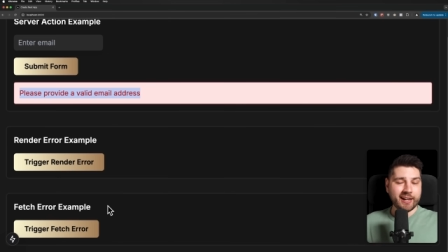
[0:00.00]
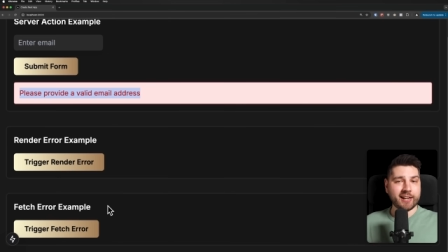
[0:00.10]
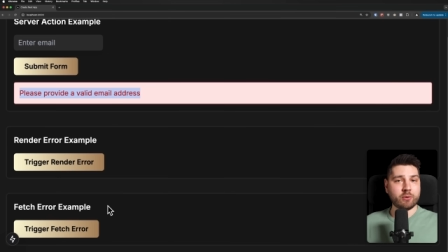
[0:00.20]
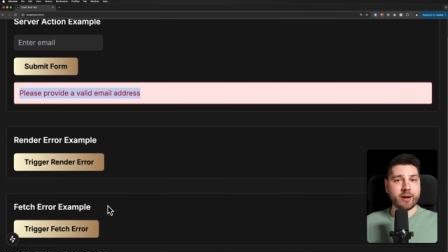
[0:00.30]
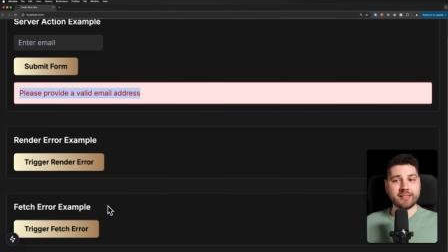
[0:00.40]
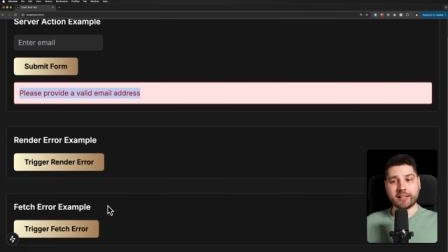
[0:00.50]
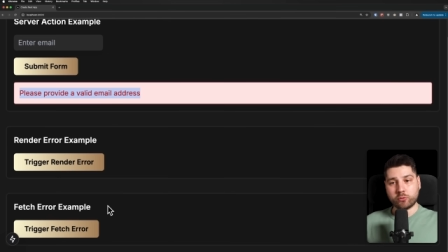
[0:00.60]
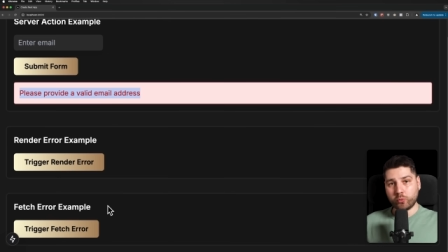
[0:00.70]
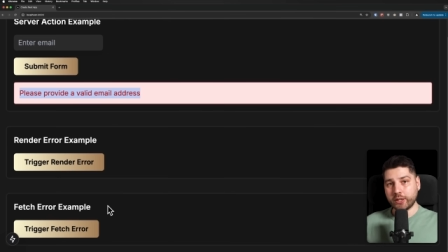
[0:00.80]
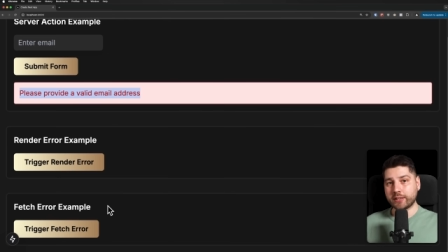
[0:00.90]
in a way that
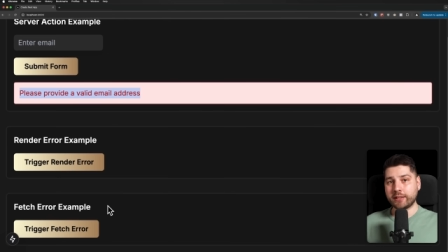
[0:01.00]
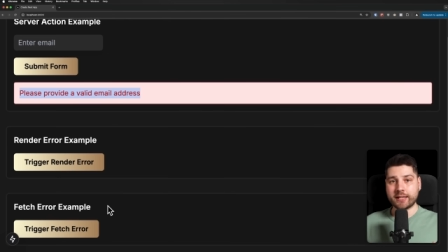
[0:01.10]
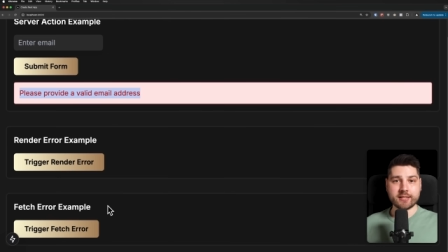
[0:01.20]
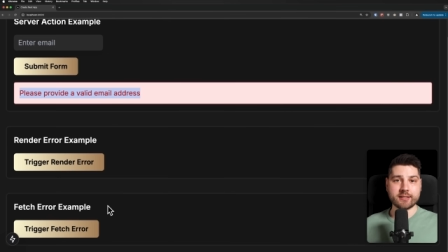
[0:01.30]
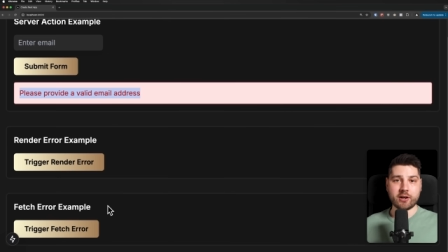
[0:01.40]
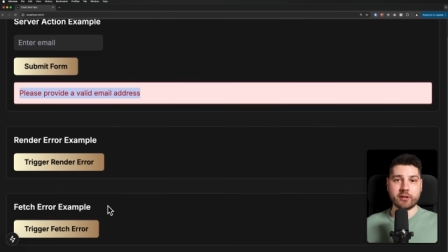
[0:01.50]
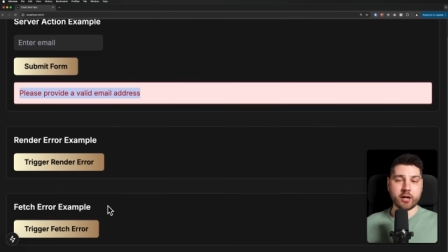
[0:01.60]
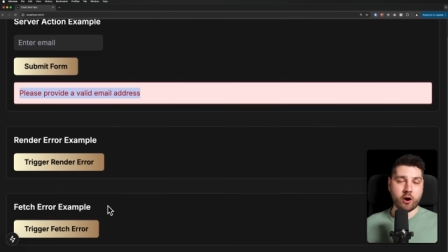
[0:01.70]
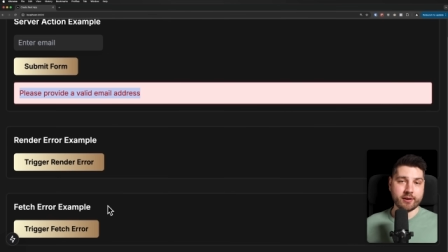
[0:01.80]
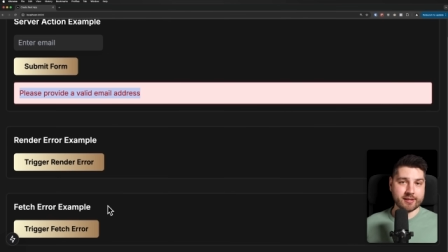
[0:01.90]
wouldn't necessarily
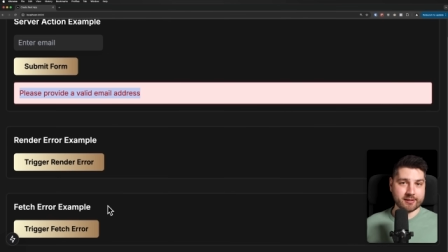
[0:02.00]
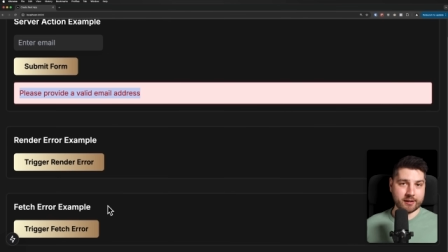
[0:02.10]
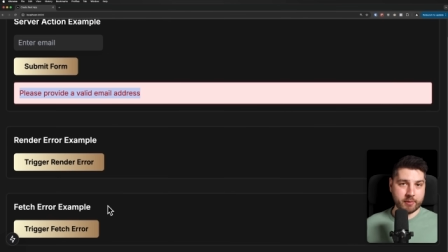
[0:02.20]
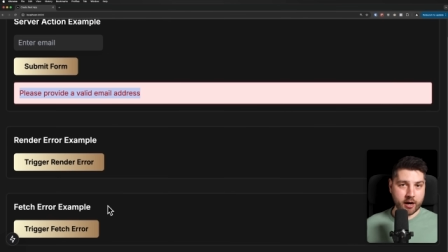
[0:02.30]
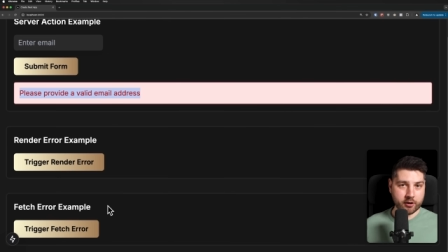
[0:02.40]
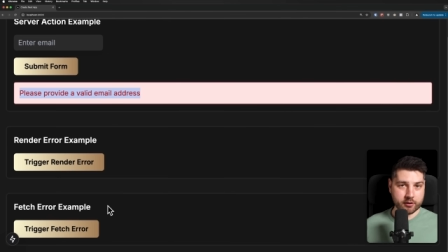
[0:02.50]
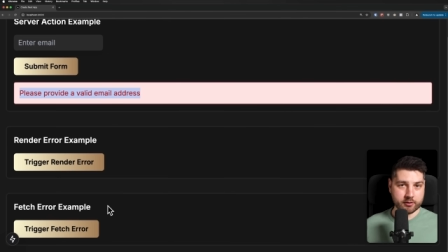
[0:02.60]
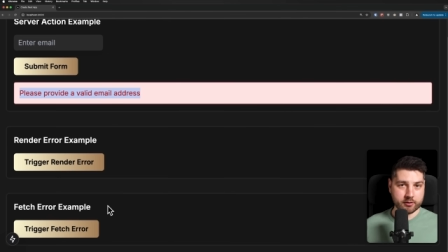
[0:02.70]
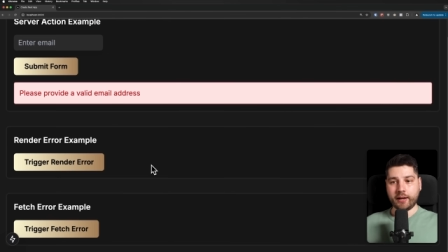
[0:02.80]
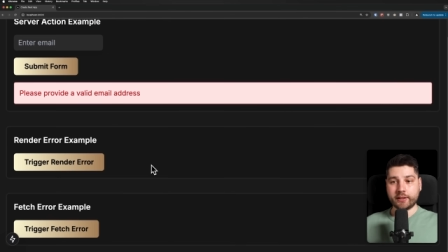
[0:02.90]
cause that same error.
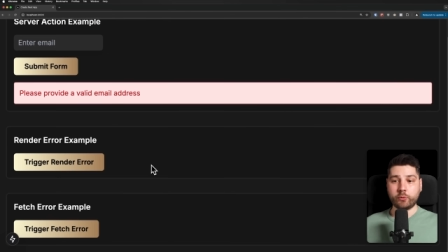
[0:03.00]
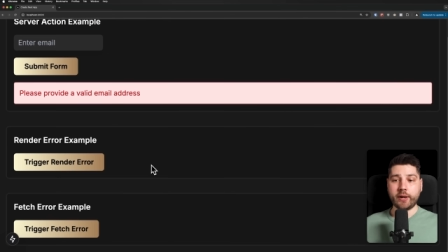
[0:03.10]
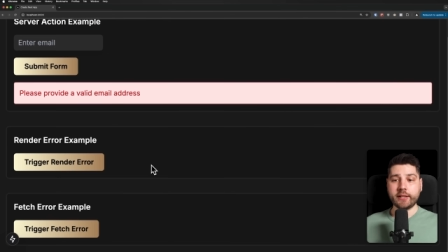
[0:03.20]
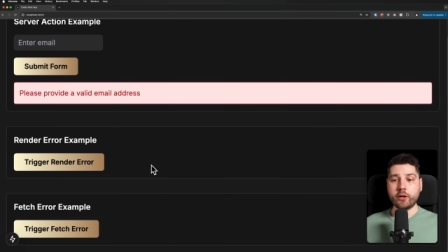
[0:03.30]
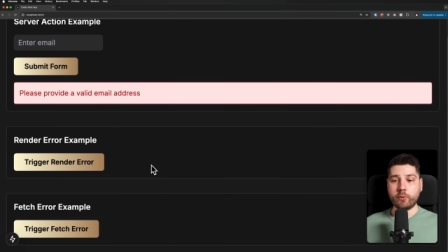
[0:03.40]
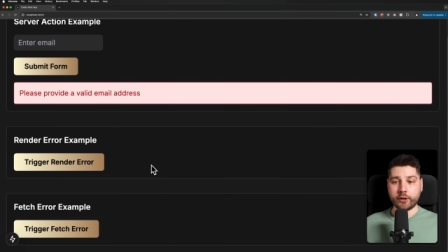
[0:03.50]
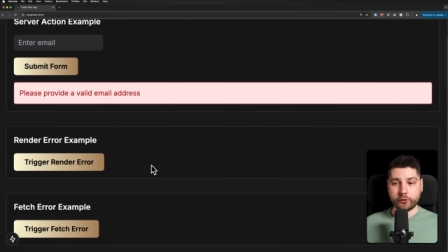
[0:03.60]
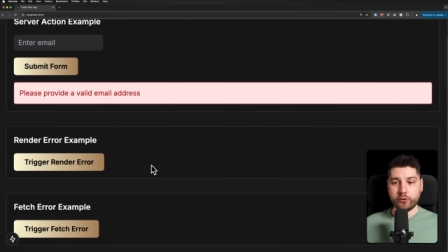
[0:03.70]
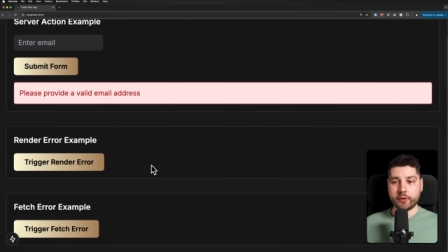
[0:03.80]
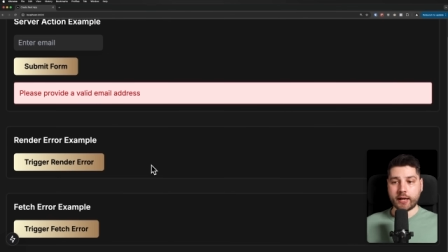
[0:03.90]
And the way that you want to
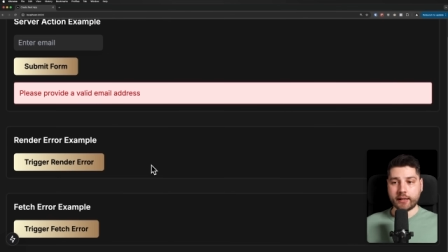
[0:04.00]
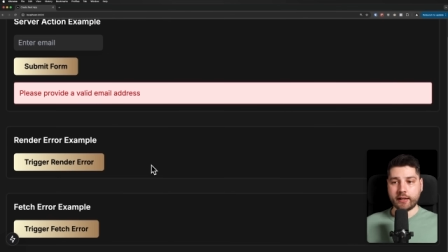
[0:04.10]
do that,